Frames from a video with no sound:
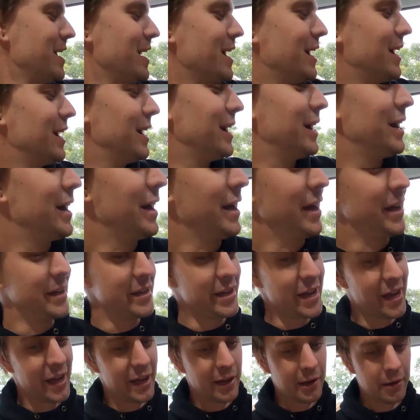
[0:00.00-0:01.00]
And
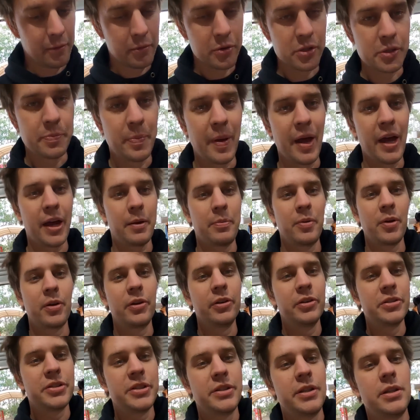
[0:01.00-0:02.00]
yeah, it was back
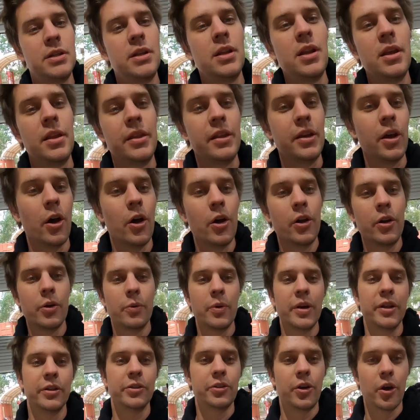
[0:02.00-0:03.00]
because the owner
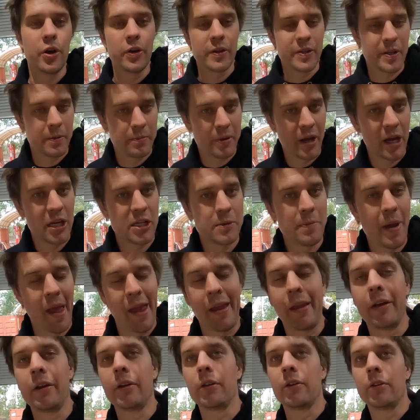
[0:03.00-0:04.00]
went and got some
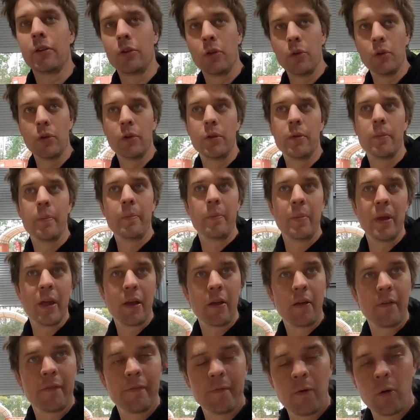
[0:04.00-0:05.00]
Pacemaker good
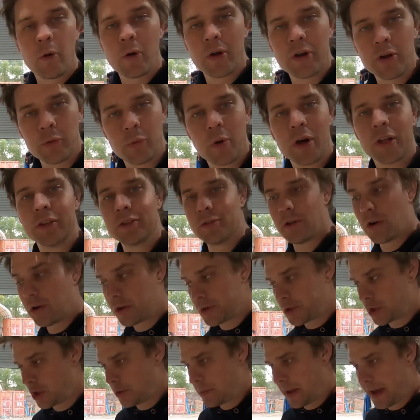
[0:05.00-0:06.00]
big 4-into-1 long
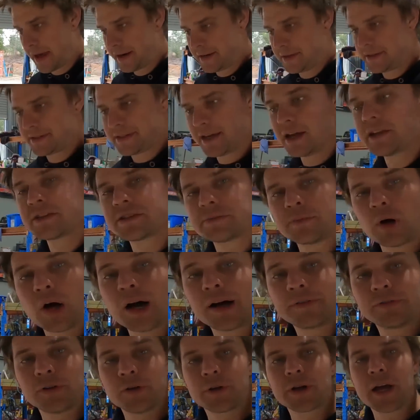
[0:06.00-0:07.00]
tube headers and some
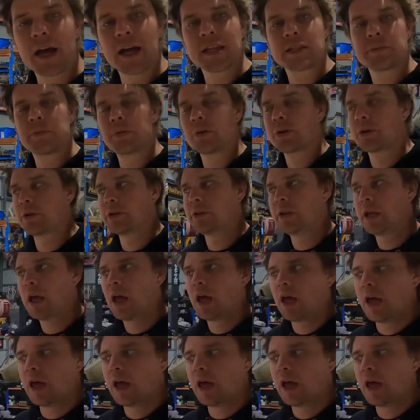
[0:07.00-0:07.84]
high flow cats put on.